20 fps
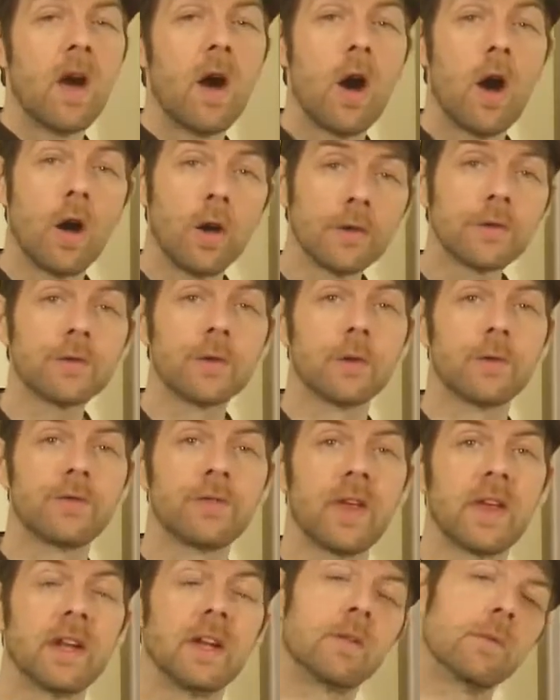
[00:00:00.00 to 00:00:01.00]
Also
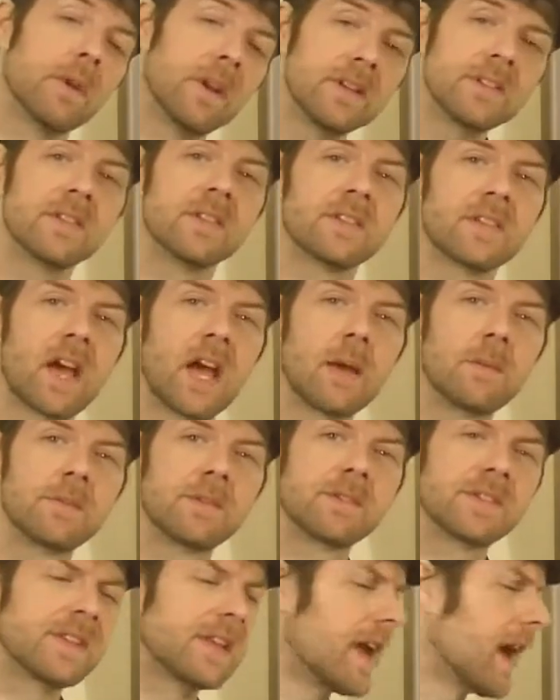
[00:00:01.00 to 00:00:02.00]
said in recent
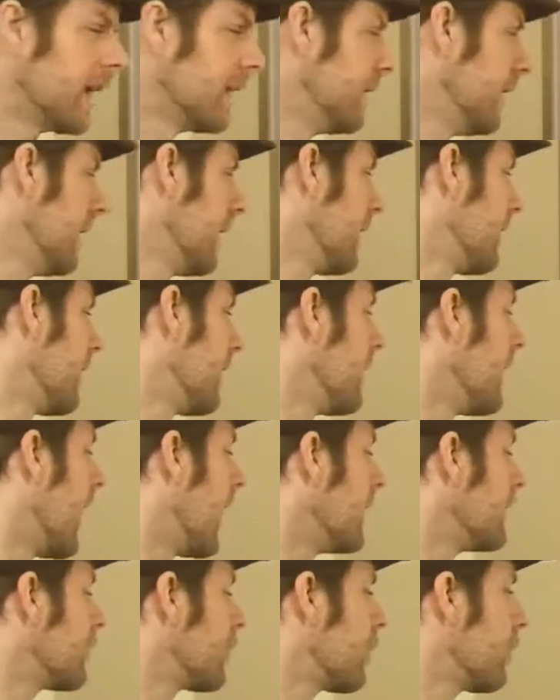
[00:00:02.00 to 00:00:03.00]
times is the idea that
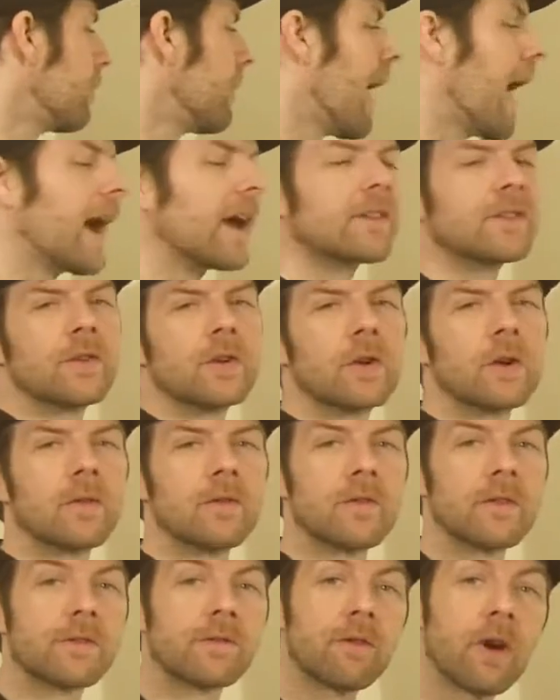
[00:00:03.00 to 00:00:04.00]
Nitrobacter
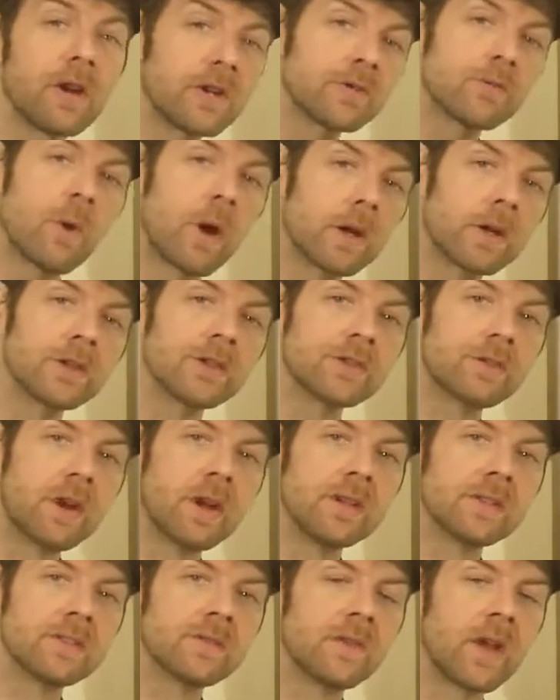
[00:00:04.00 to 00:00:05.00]
of the freshwater
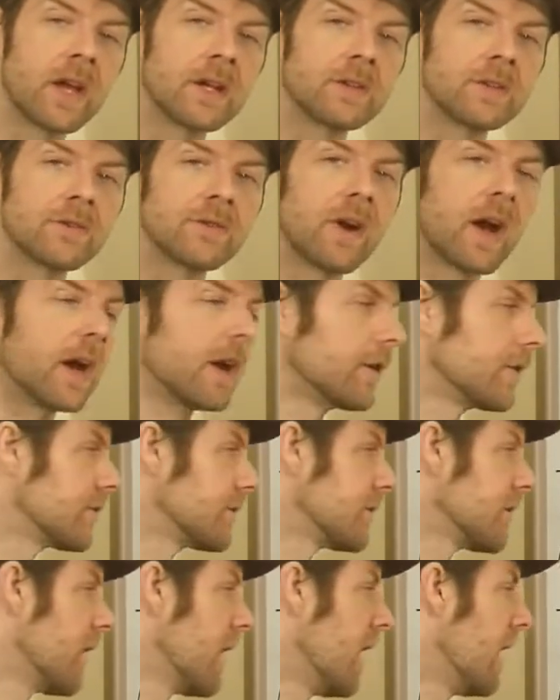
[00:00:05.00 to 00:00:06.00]
strains of
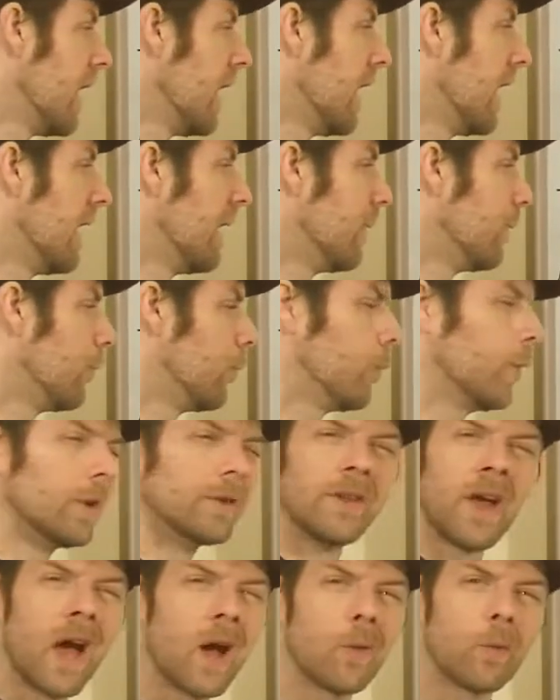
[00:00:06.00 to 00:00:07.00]
nitrifiers
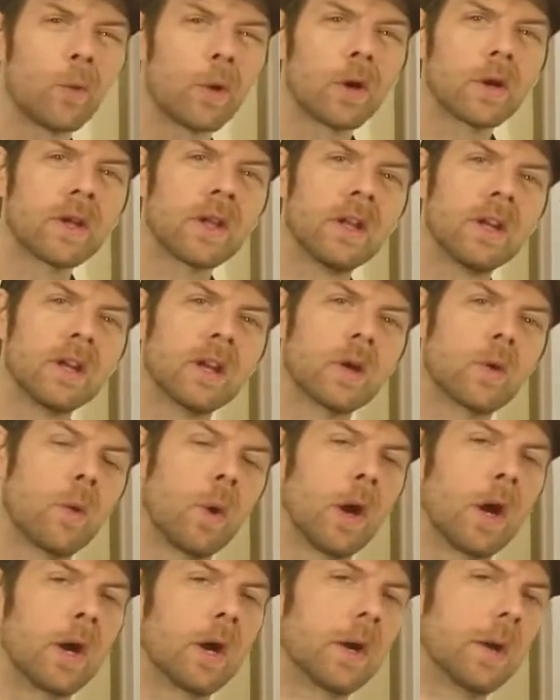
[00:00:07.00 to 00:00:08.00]
will not work in an
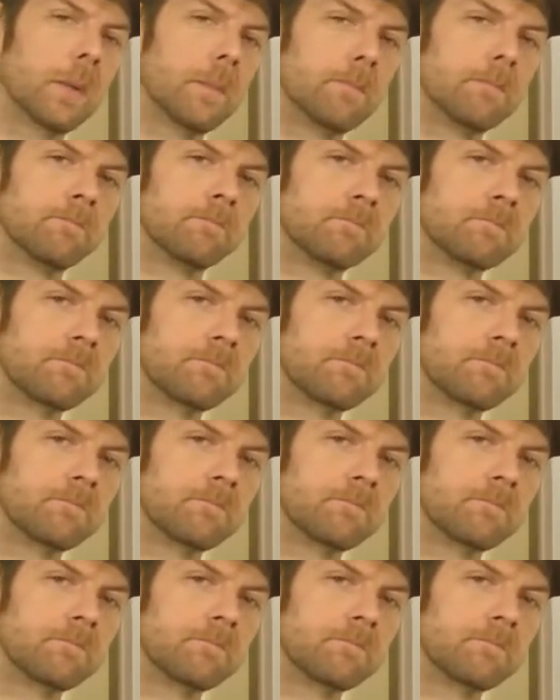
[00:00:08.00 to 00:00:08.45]
aquarium.